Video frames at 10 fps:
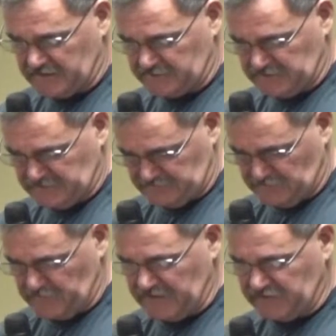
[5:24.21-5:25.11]
We
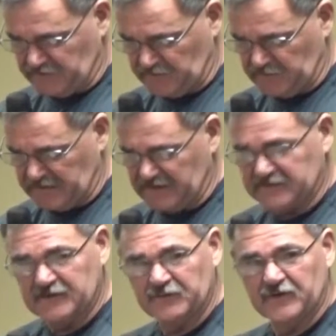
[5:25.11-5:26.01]
made sure we
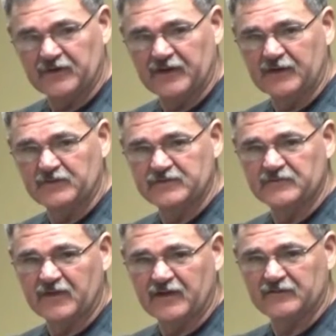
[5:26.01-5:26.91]
got them there, and they was
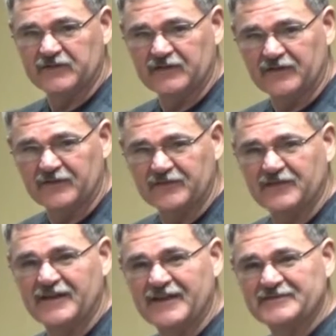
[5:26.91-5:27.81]
involved in all the
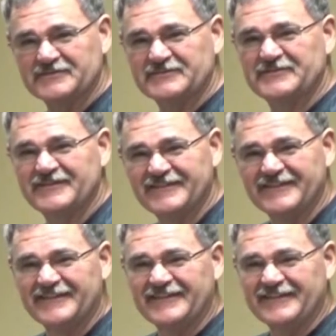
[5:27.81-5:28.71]
classes,
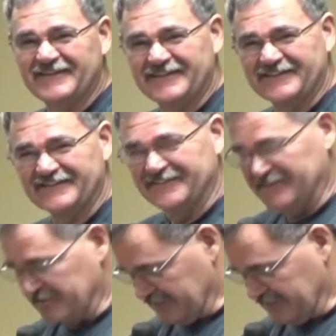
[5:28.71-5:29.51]
and